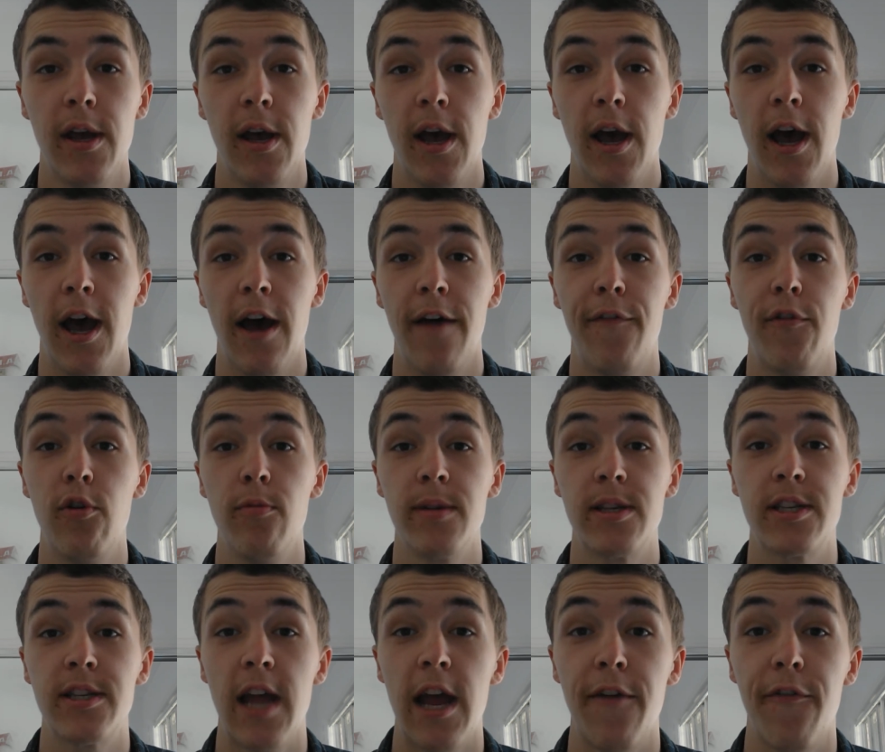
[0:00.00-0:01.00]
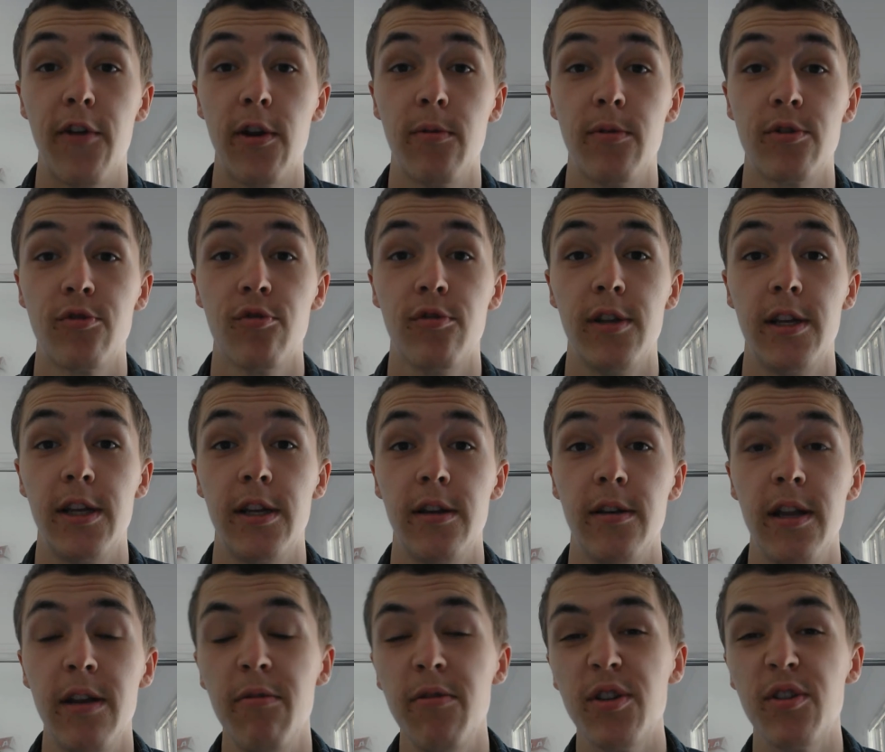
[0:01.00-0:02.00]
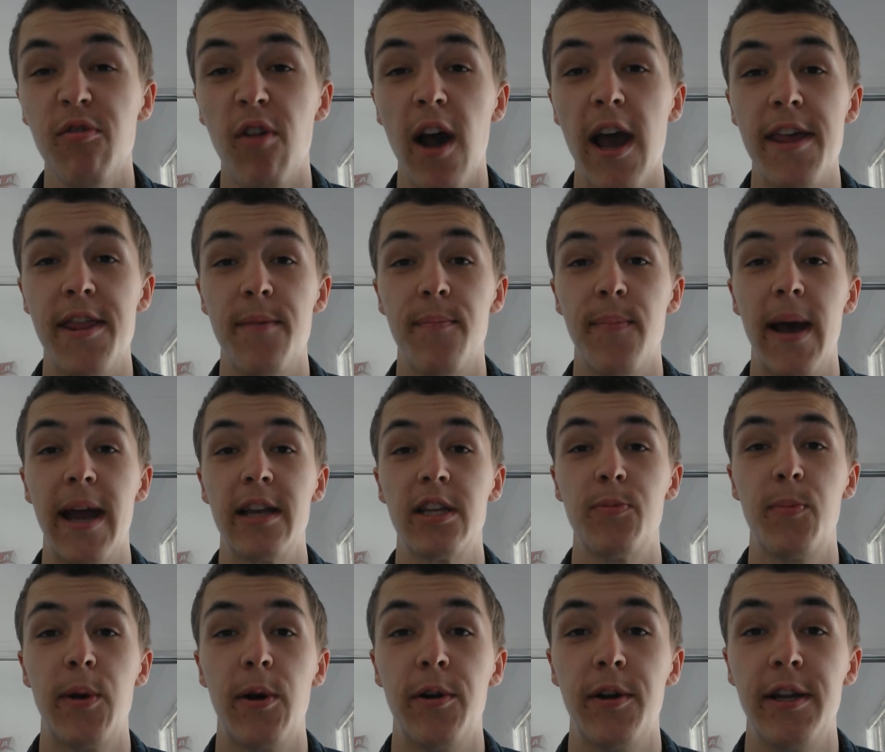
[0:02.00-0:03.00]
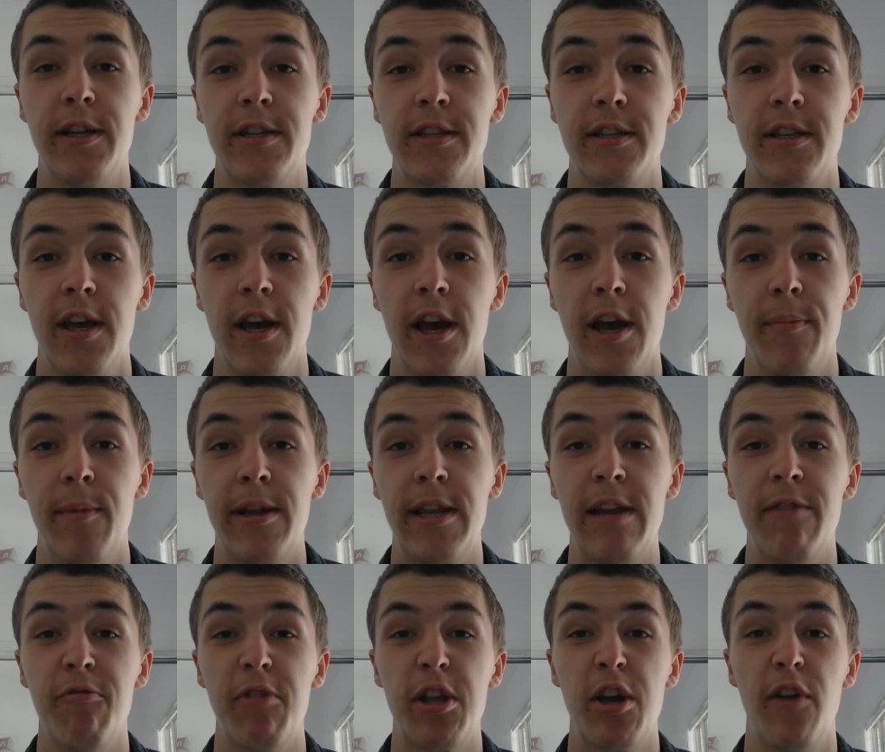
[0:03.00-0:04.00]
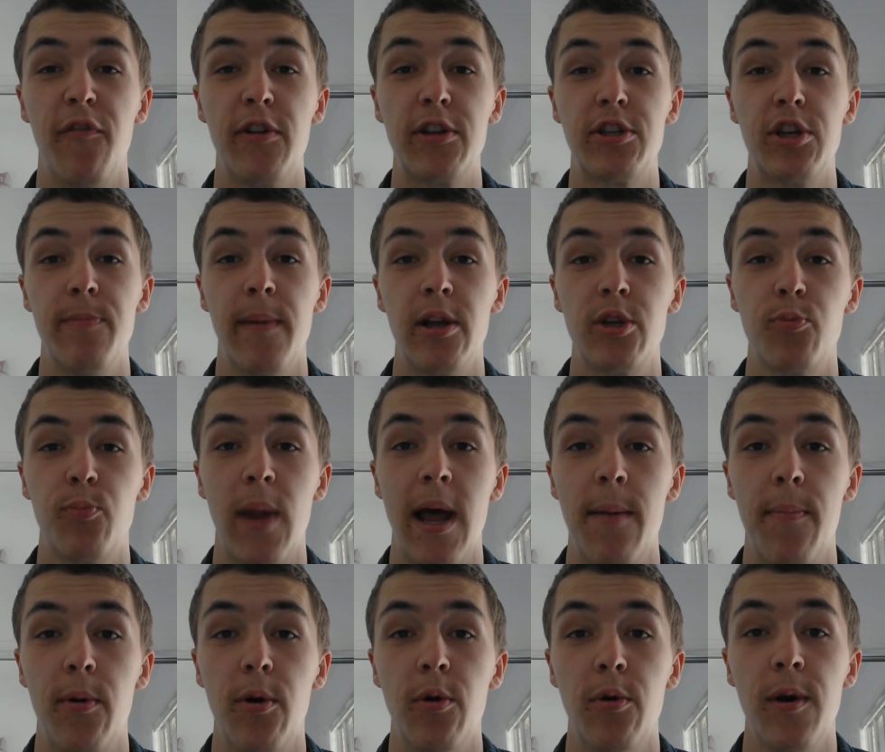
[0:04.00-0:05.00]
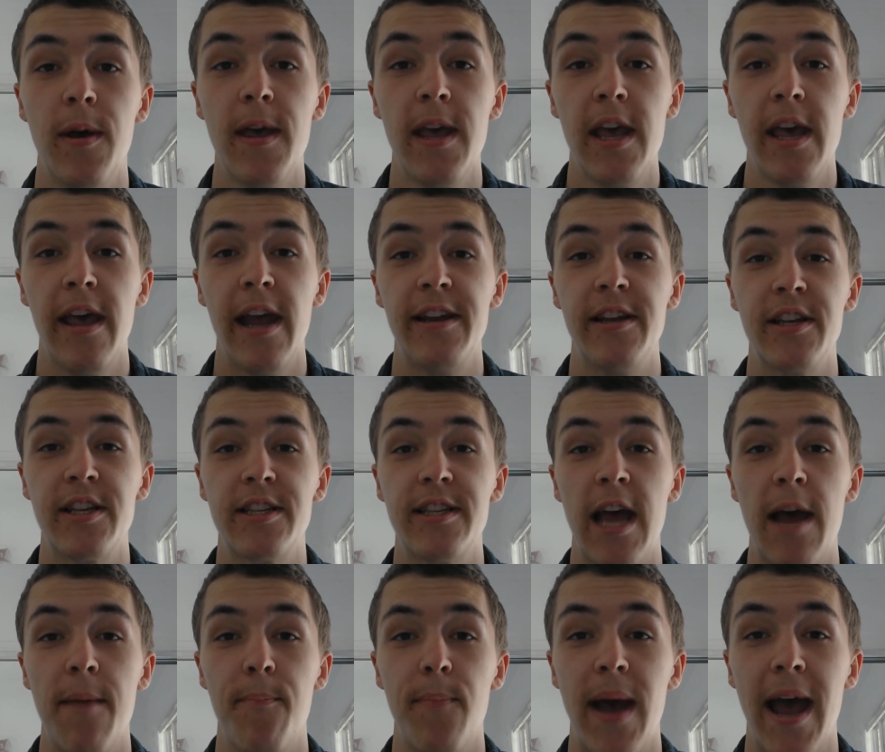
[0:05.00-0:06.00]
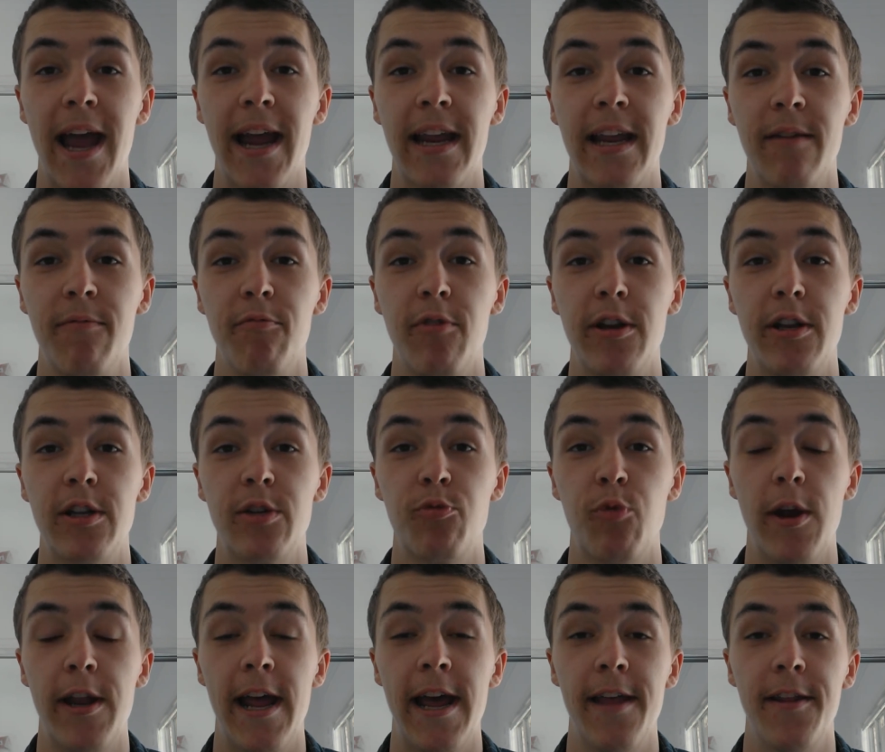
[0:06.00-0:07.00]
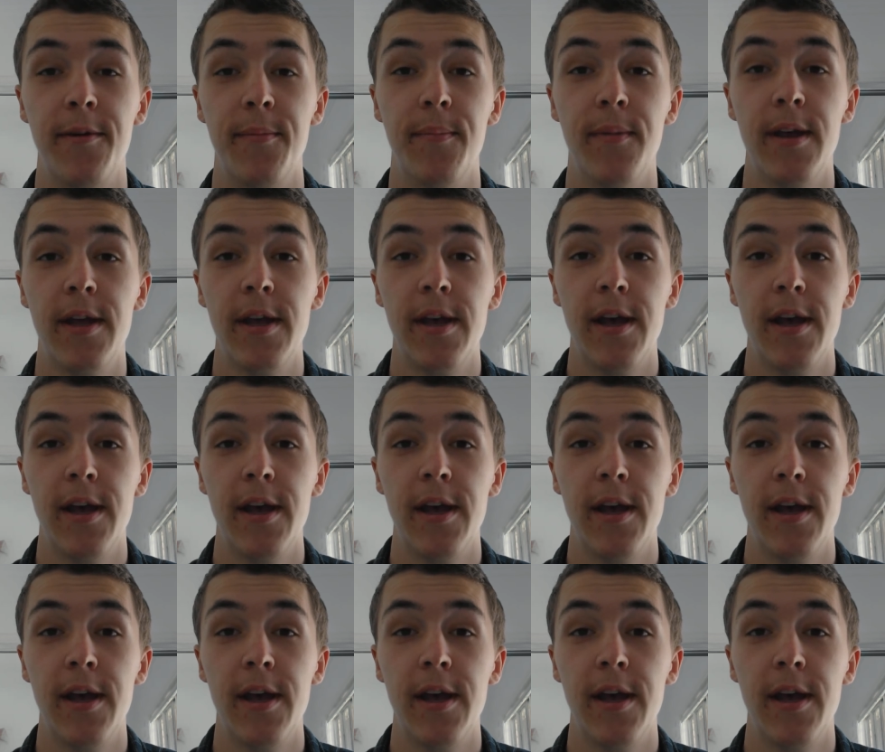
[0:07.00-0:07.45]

I thought Mustafi was alright at the back, to be honest. They didn't really offer too much, Blackpool. They just sat back and we just went at them.